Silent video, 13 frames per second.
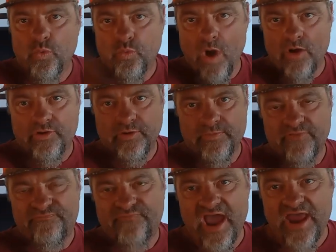Welcome to
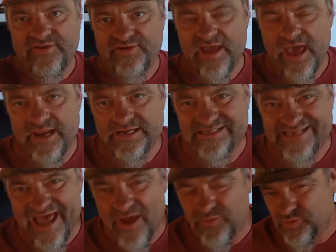Fat Daddy's
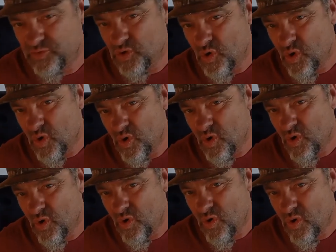
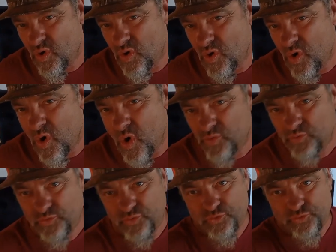Outdoor
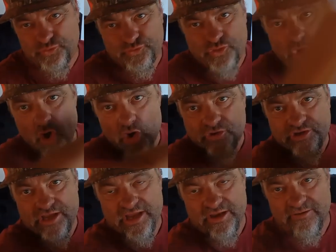
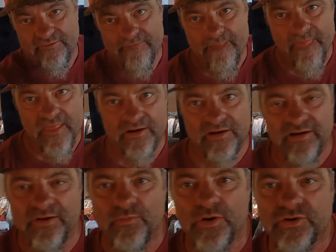Cooking.
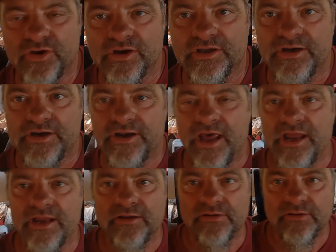And we're cooking today.